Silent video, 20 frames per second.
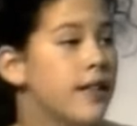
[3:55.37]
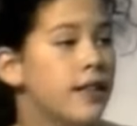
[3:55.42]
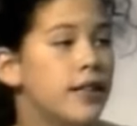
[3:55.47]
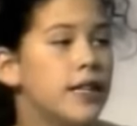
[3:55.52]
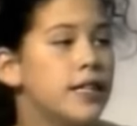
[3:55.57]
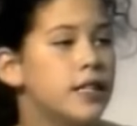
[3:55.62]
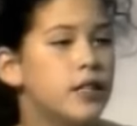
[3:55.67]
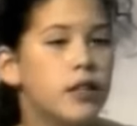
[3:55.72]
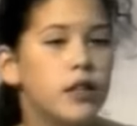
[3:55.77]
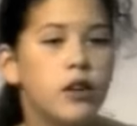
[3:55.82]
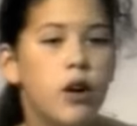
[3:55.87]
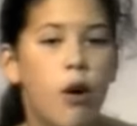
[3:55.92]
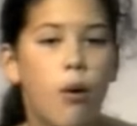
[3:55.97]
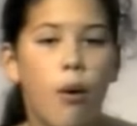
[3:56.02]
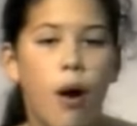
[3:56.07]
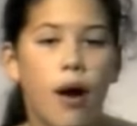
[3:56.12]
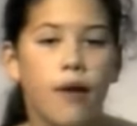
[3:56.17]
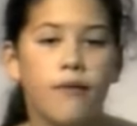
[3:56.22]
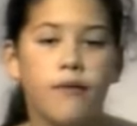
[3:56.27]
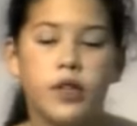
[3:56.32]
The list could
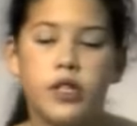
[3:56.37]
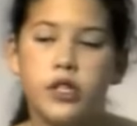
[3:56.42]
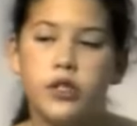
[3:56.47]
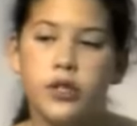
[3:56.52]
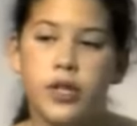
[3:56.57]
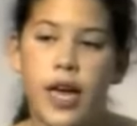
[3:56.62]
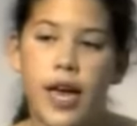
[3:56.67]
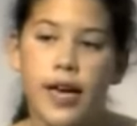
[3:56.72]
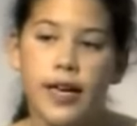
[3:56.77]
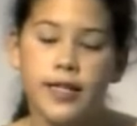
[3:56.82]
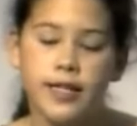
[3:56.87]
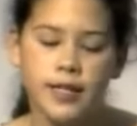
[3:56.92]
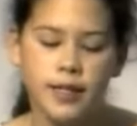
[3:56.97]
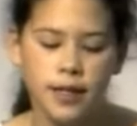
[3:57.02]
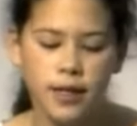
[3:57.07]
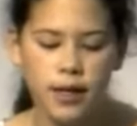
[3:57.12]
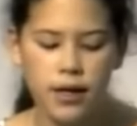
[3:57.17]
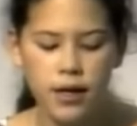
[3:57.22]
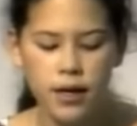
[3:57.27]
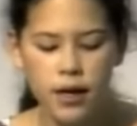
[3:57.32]
go on for two days.